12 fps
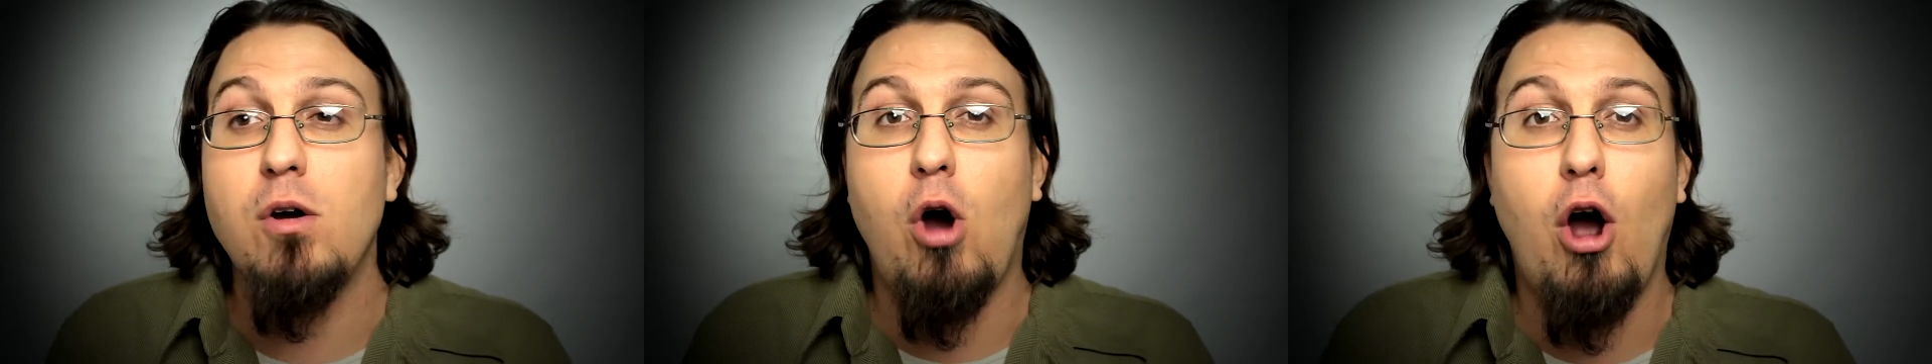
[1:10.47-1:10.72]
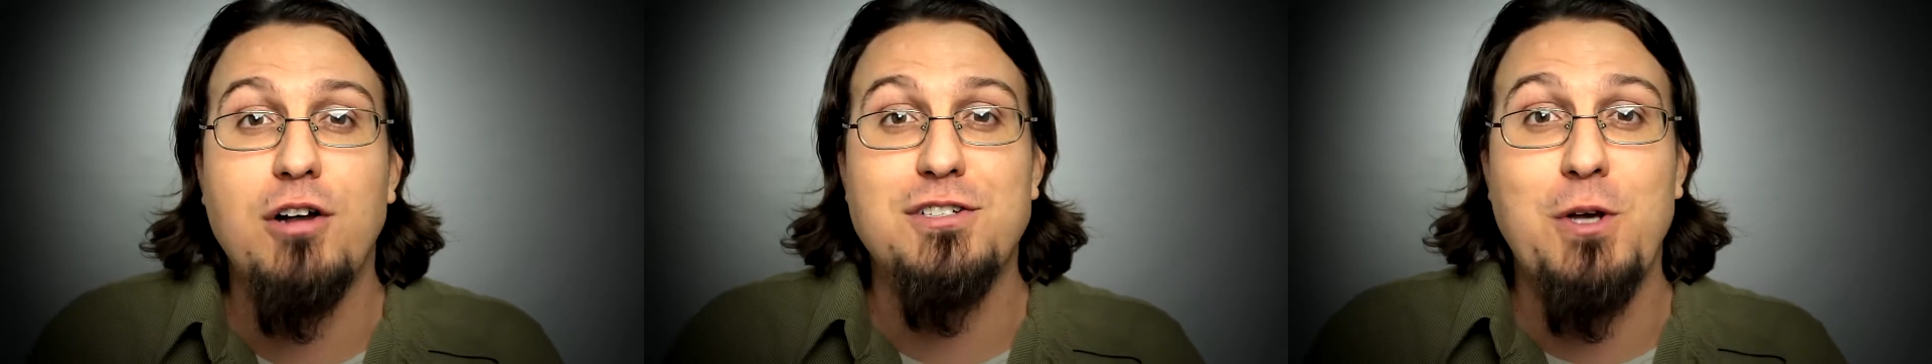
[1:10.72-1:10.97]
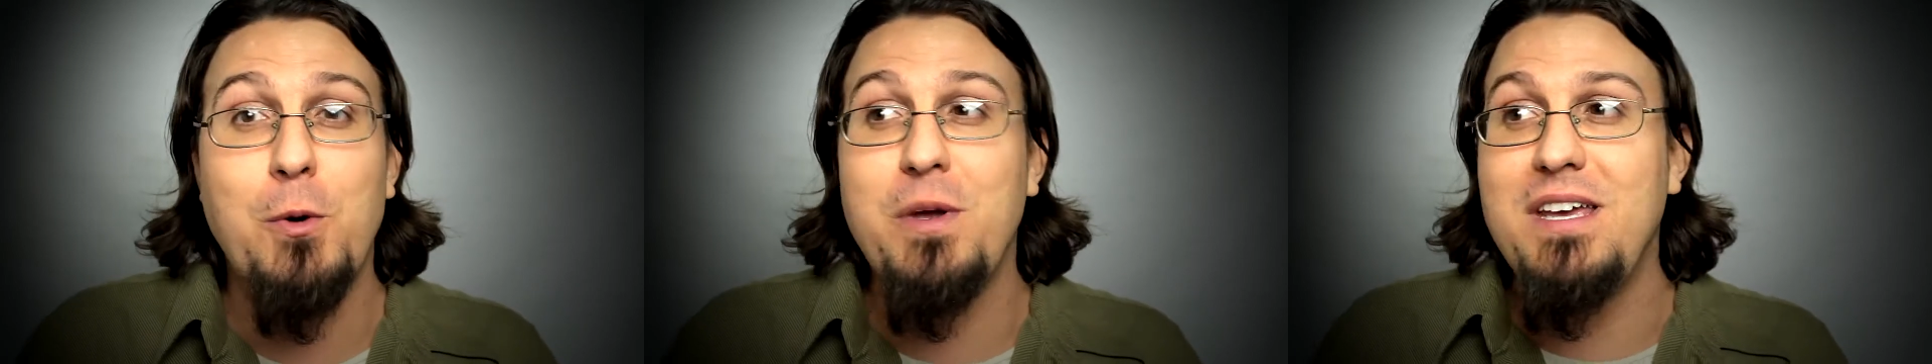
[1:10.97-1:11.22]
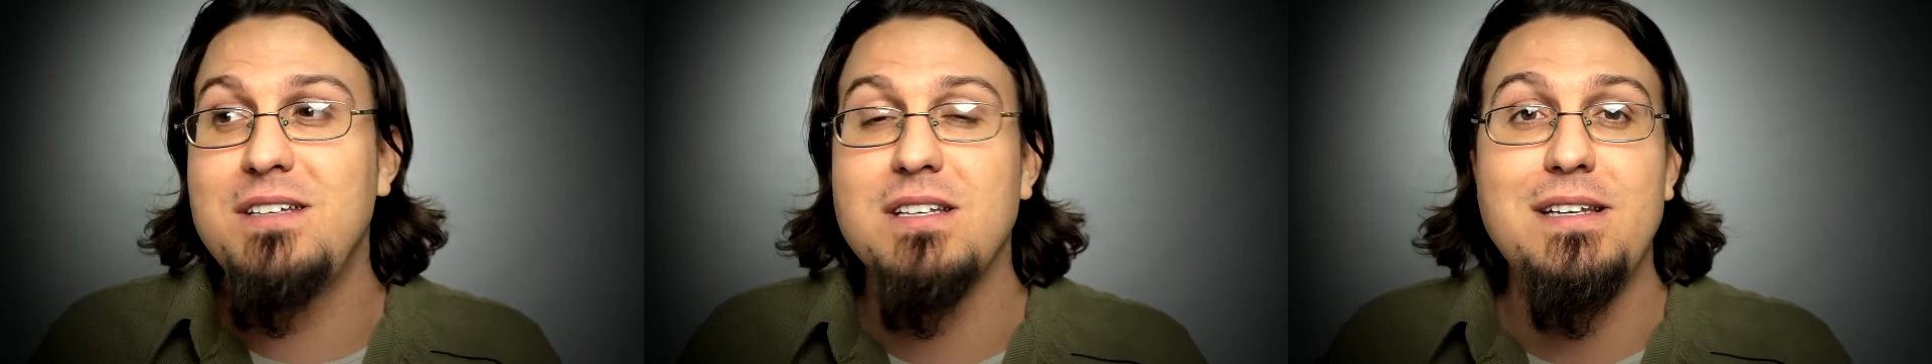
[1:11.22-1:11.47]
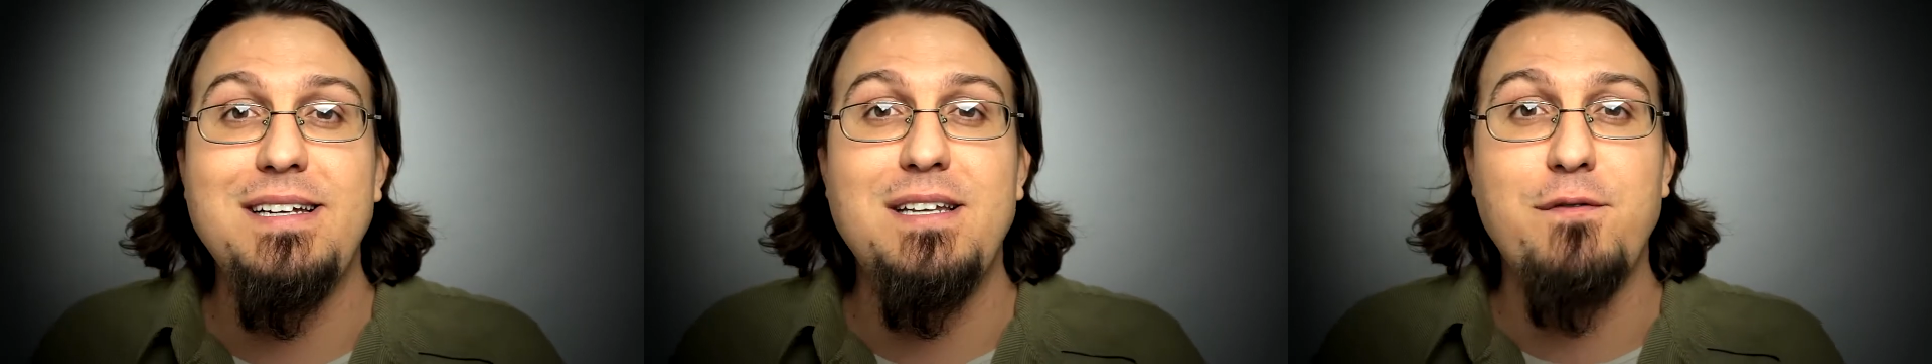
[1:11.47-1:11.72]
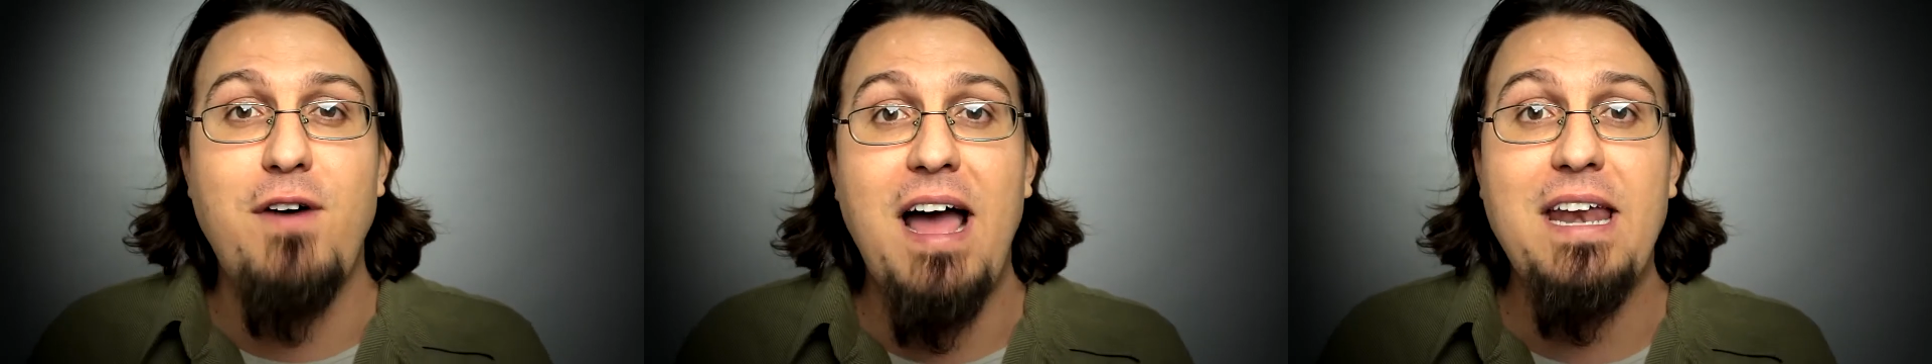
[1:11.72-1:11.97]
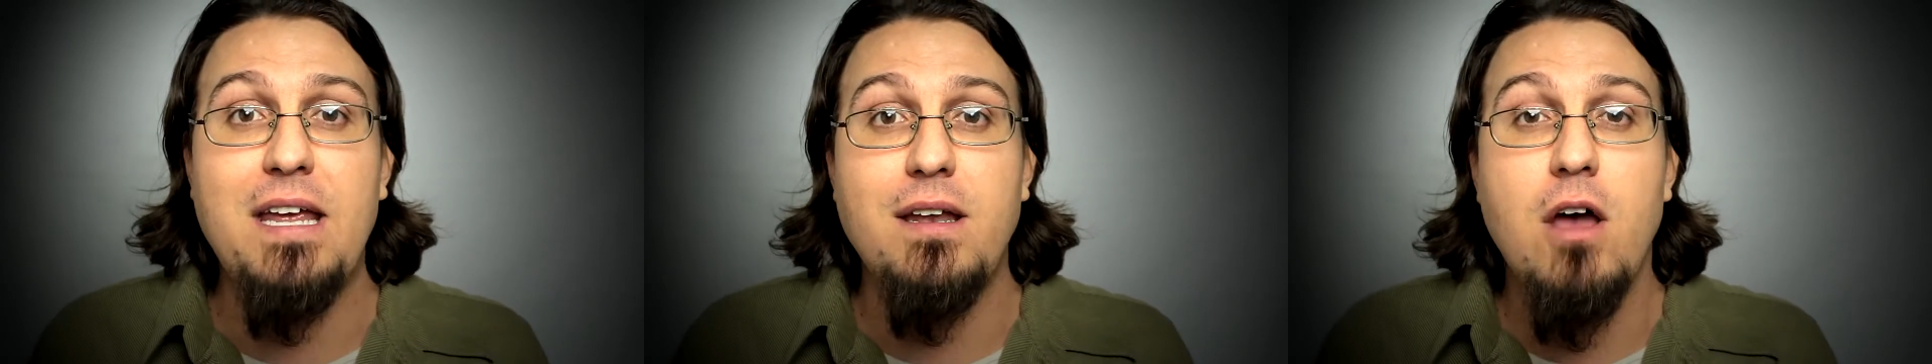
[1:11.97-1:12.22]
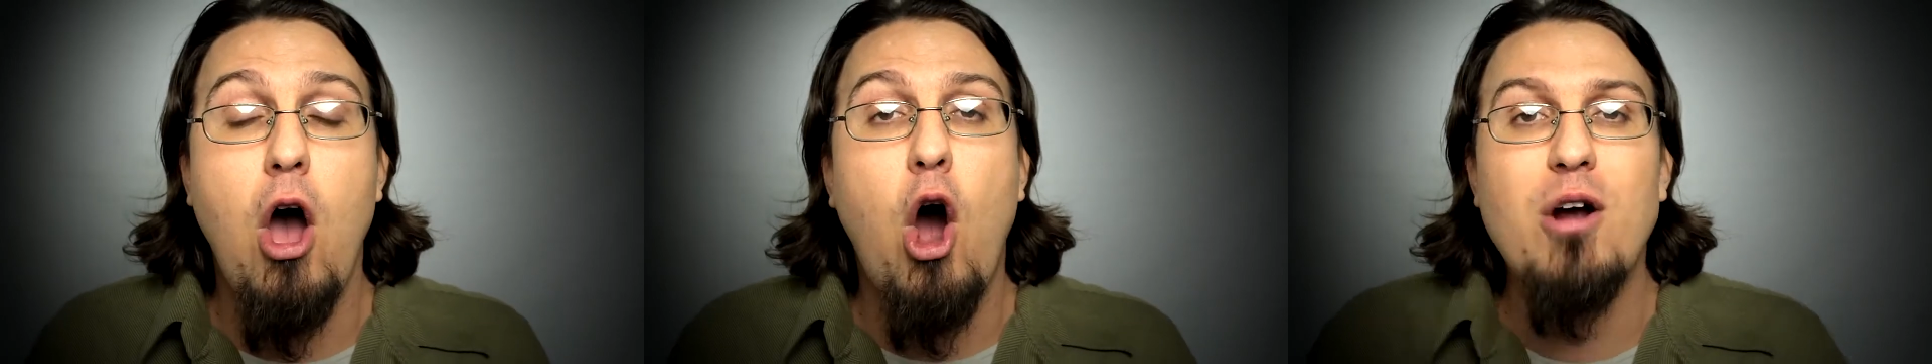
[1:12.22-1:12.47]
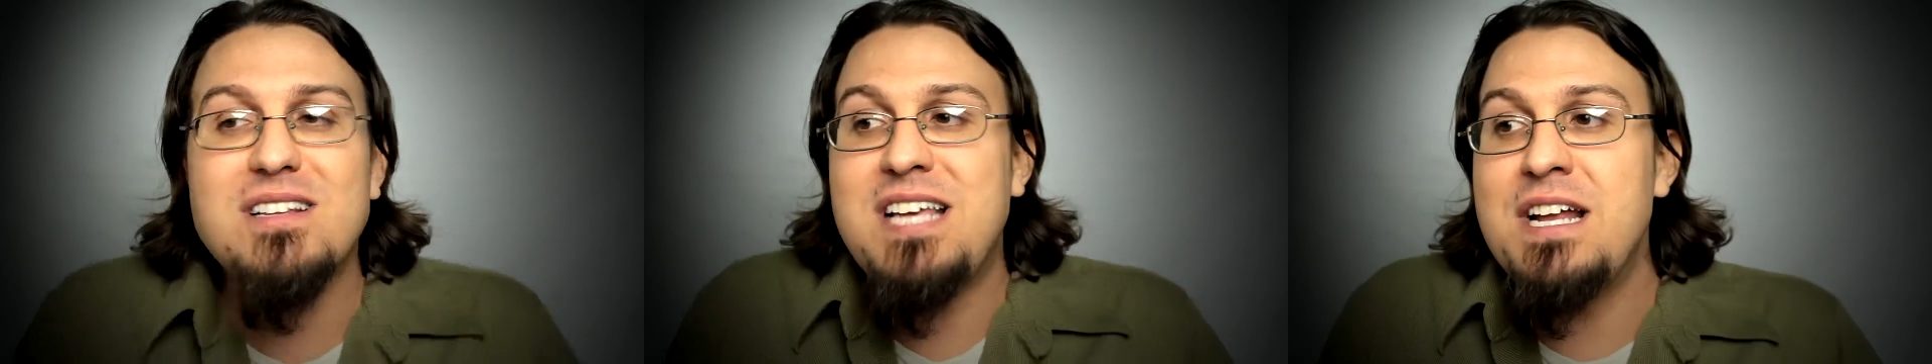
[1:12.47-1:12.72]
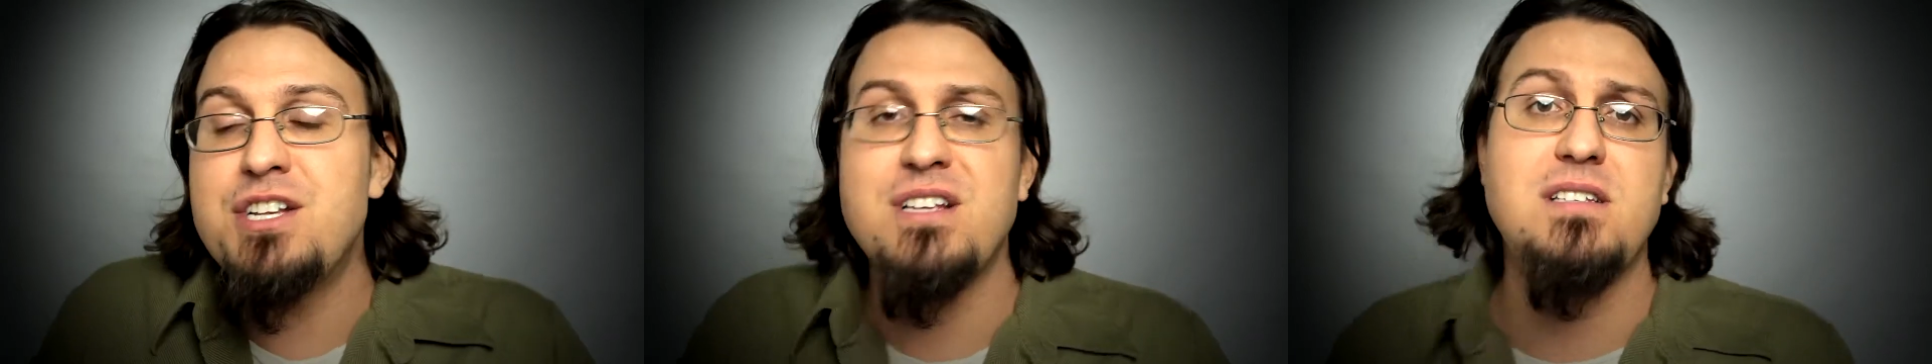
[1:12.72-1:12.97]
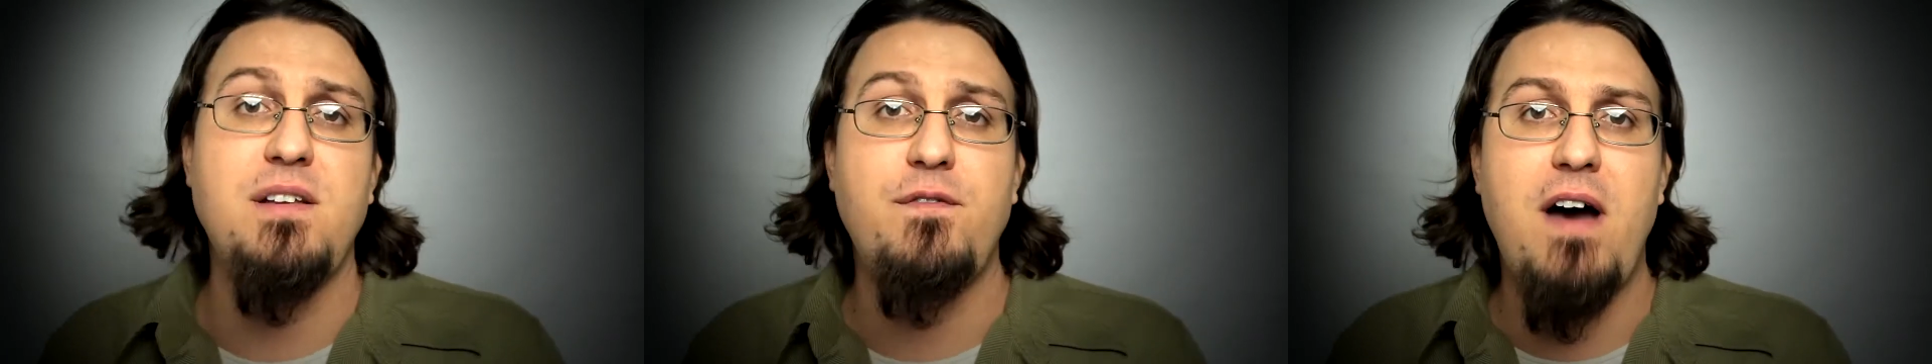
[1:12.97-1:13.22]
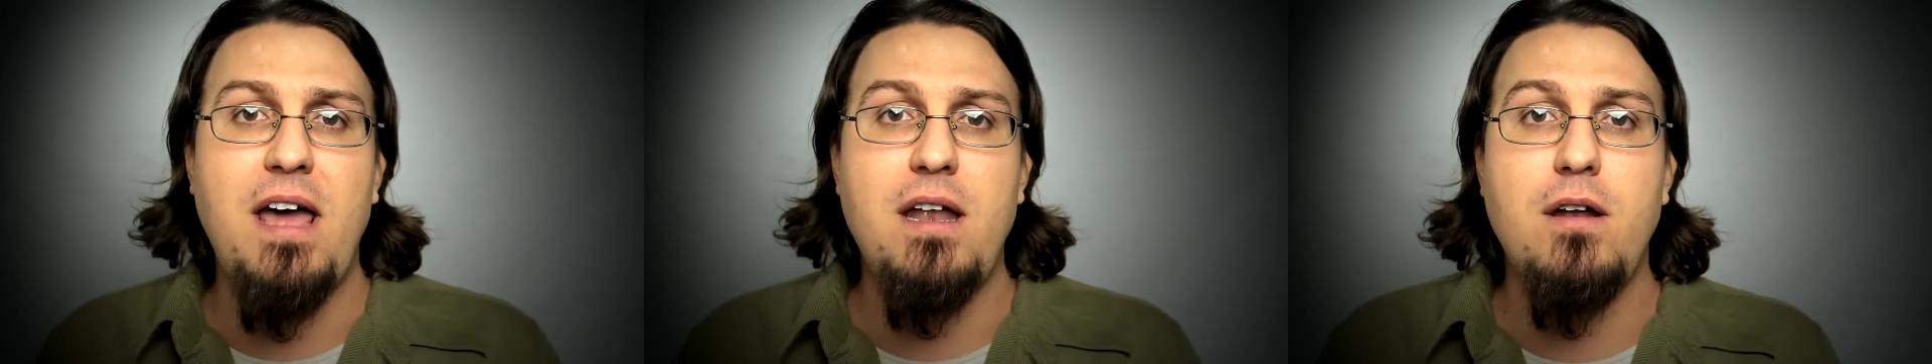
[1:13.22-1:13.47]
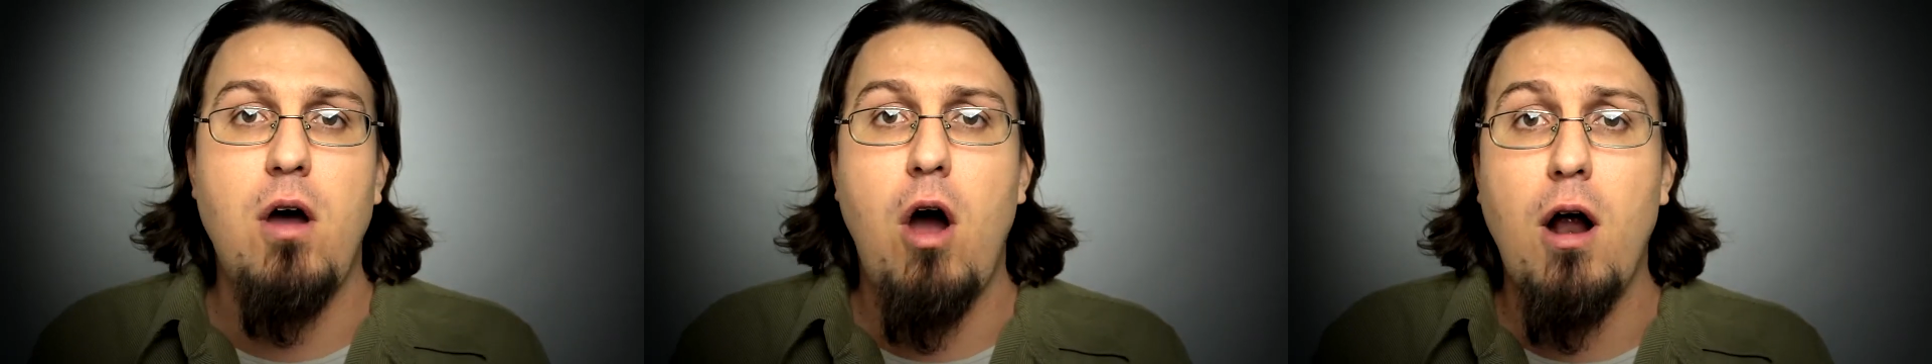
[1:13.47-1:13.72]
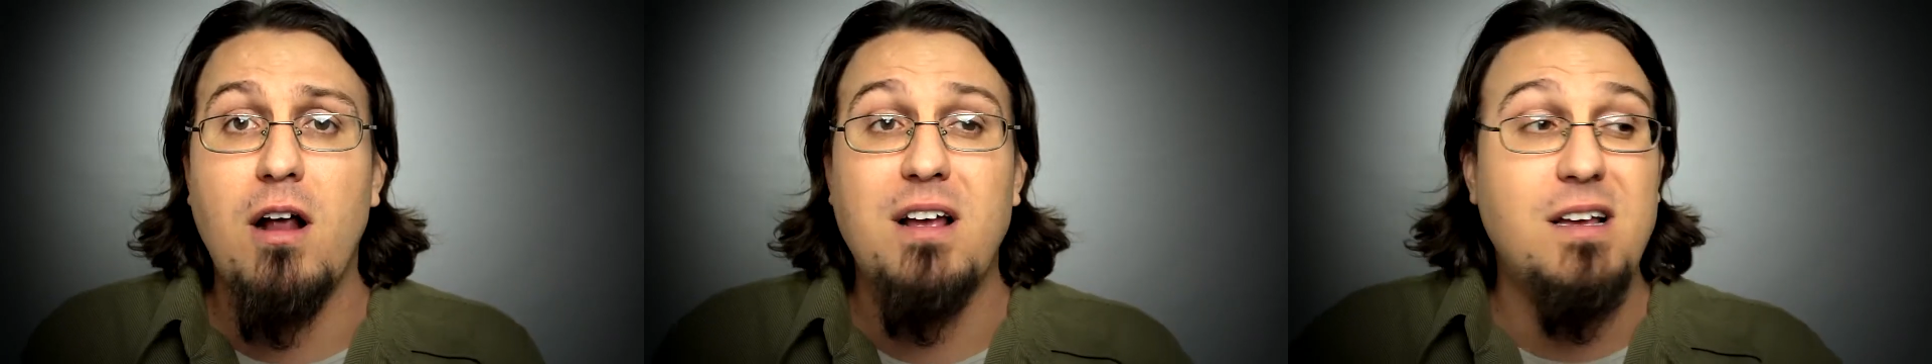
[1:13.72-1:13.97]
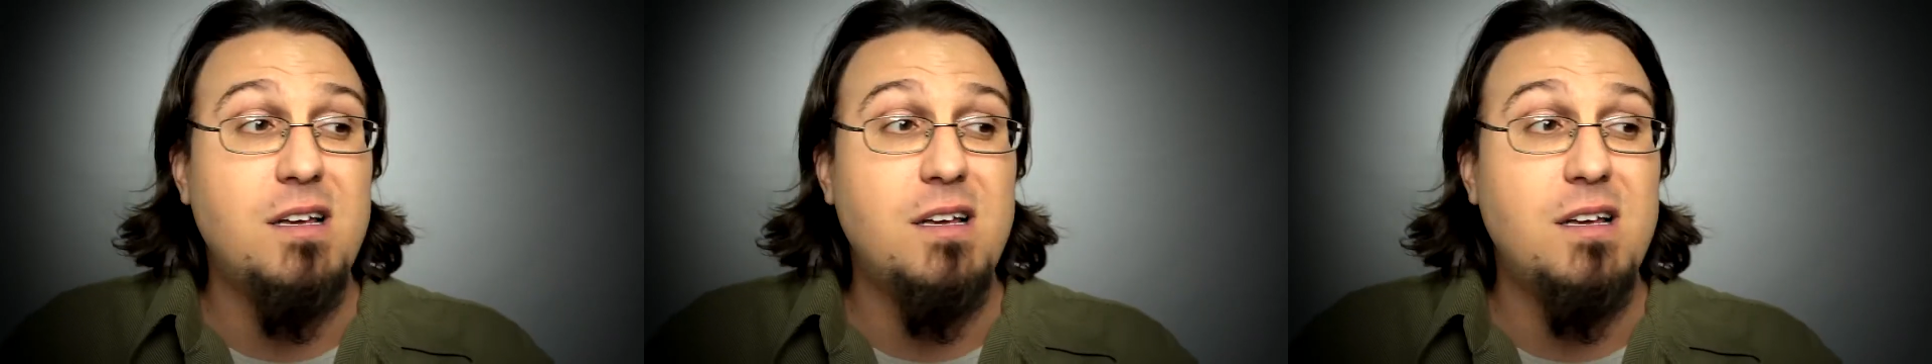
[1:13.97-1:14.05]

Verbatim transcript: are so easily divided. Our attention's divided. Our